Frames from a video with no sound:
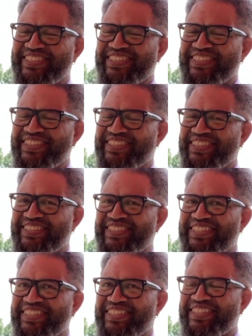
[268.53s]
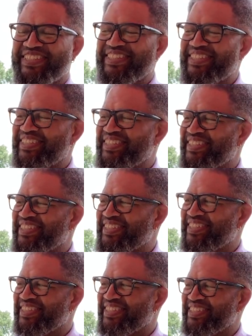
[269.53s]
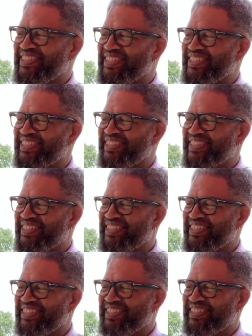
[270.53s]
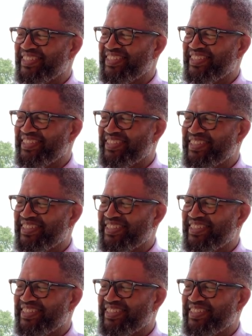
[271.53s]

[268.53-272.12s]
[no speech]